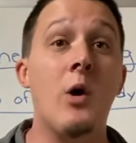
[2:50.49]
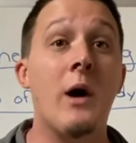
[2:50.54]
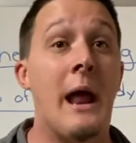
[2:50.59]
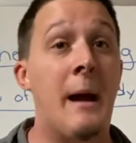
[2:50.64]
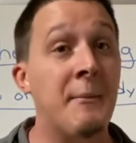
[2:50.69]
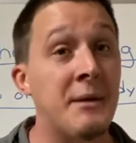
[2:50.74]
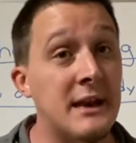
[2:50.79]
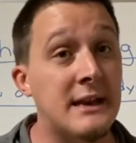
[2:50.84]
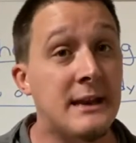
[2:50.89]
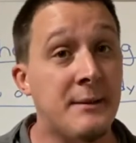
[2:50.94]
and I'm
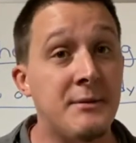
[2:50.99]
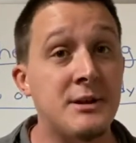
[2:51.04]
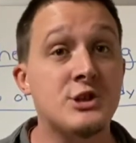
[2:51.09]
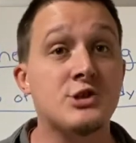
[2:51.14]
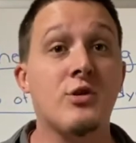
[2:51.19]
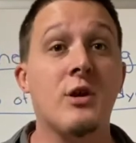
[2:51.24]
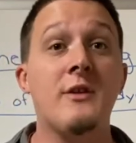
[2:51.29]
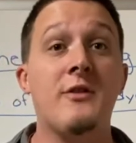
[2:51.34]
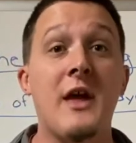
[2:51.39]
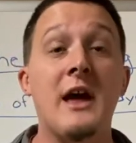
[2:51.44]
going to
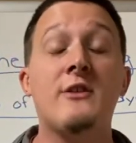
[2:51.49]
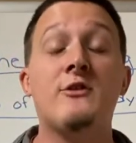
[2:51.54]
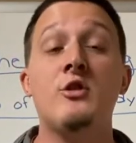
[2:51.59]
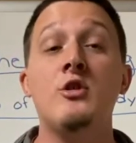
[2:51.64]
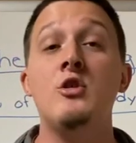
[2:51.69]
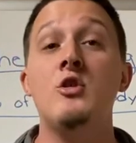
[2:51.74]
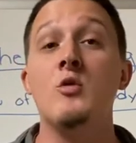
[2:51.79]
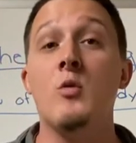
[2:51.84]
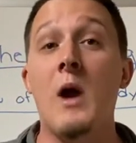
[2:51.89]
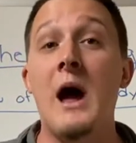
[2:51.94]
demonstrate that to
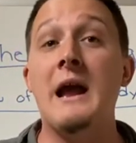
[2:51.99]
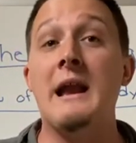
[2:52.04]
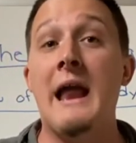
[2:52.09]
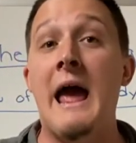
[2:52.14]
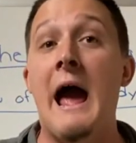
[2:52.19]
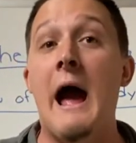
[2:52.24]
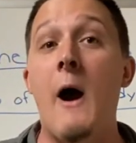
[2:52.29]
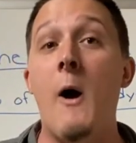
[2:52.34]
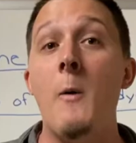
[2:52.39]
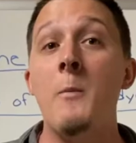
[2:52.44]
you right
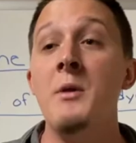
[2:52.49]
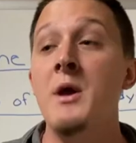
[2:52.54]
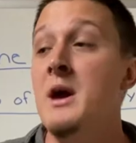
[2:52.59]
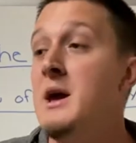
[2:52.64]
now.